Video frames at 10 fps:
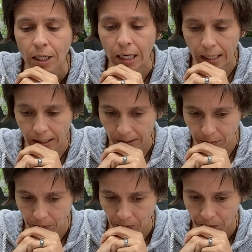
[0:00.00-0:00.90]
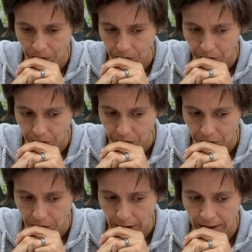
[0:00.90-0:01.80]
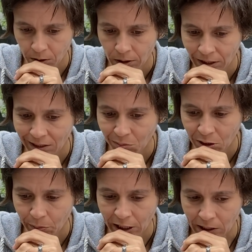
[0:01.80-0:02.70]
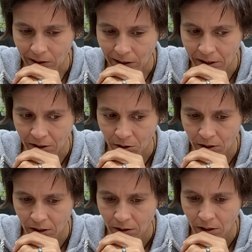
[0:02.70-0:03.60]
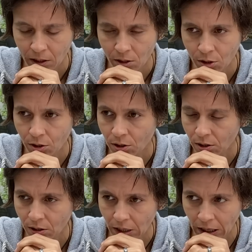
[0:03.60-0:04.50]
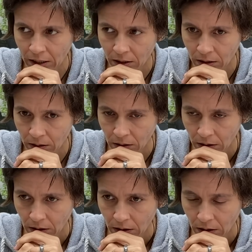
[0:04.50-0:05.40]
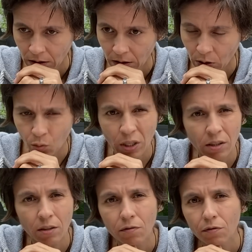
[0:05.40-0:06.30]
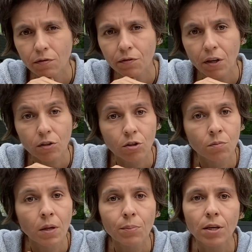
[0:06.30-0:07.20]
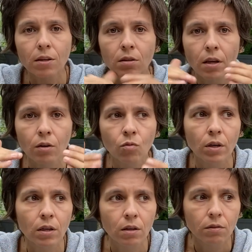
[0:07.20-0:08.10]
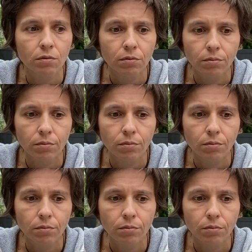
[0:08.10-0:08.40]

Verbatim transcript: Um, I don't see them as being lazy or anything. It's just kind of the way they function, maybe in that way of